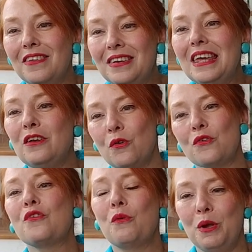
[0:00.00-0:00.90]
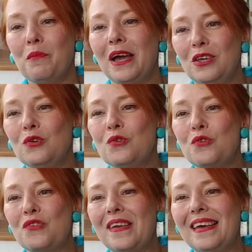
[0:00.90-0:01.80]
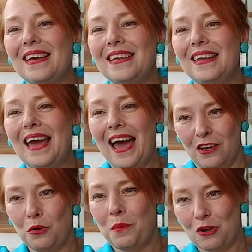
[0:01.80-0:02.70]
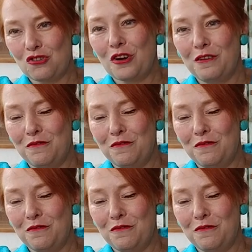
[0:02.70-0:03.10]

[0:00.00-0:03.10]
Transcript: the needles that we might use in acupuncture.